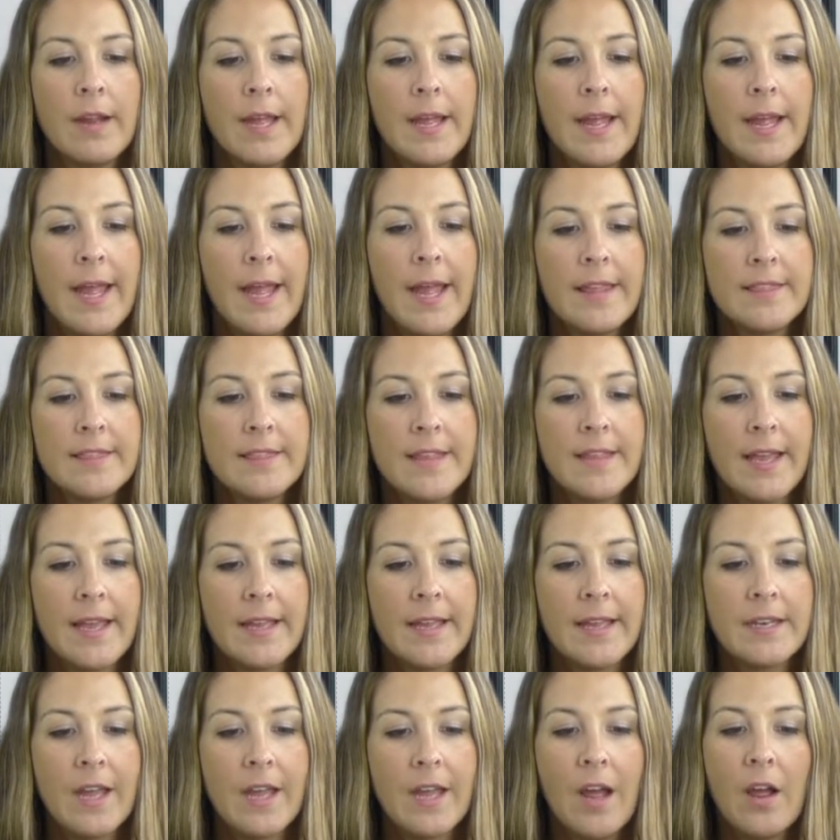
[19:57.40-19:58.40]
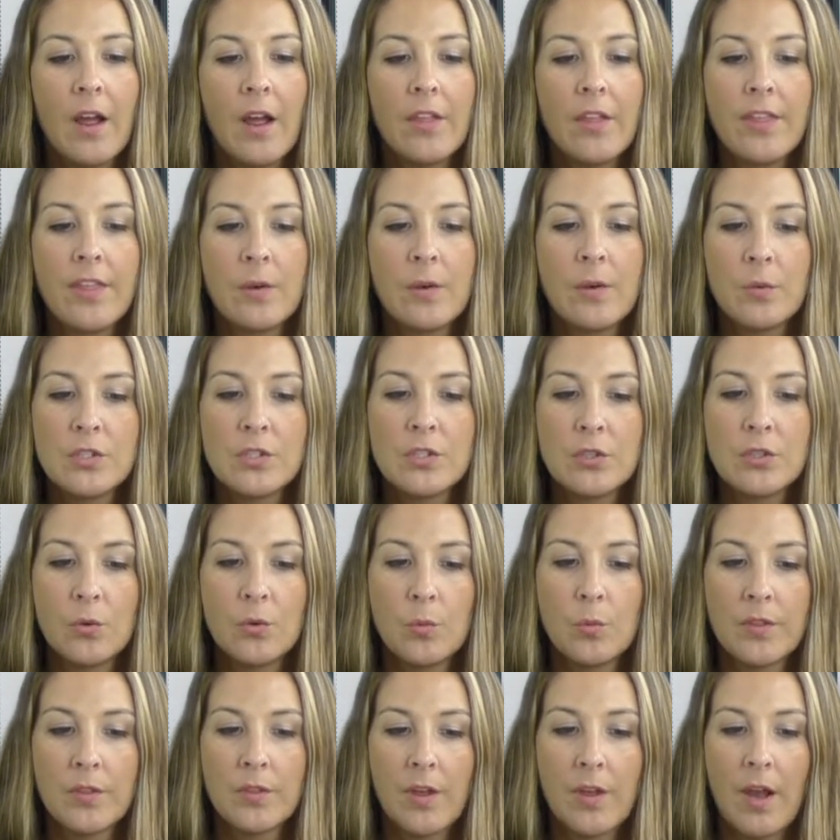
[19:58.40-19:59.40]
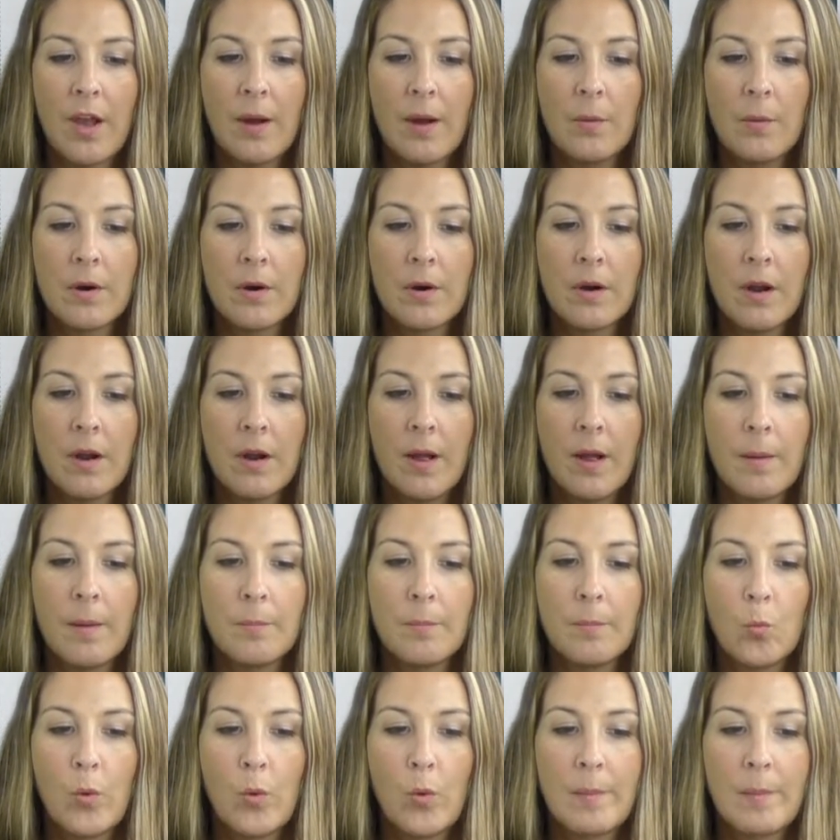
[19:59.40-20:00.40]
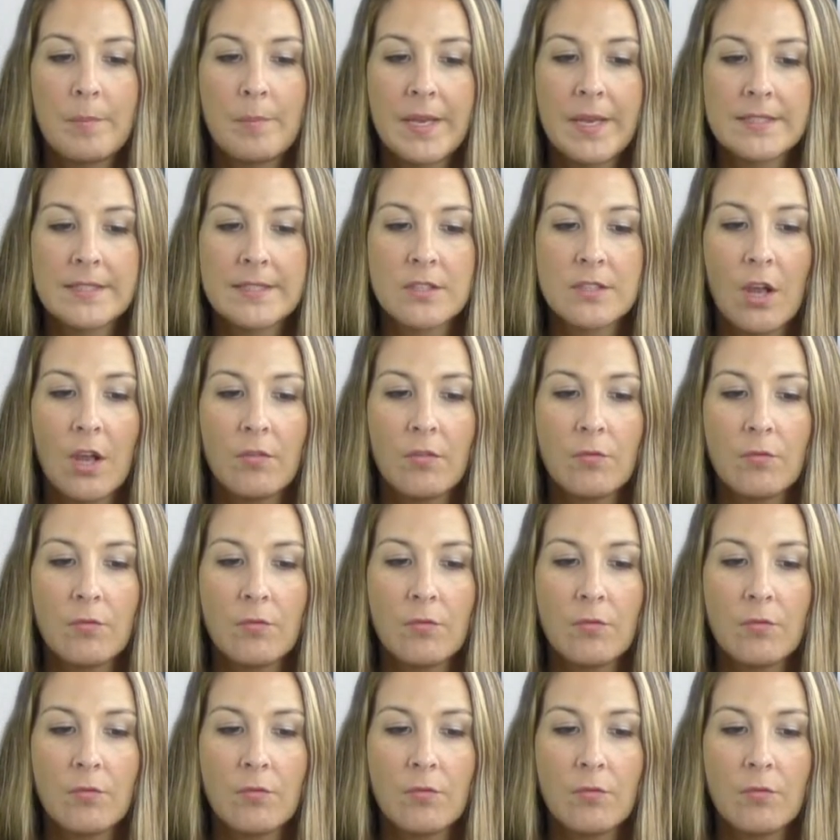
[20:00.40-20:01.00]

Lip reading: than we do with our web-based software,